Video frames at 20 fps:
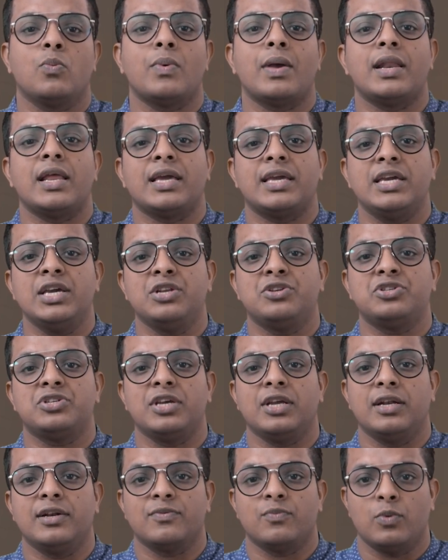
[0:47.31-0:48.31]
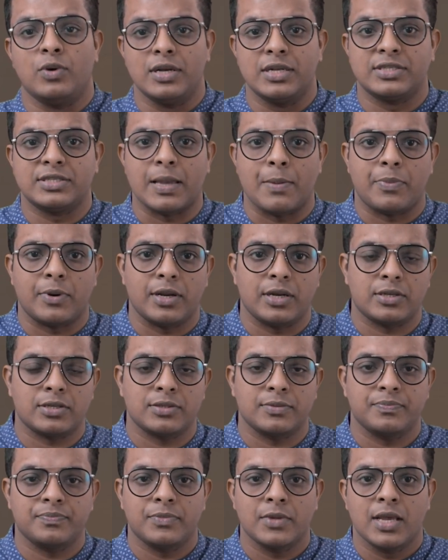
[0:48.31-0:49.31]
when a heat shield wouldn't separate.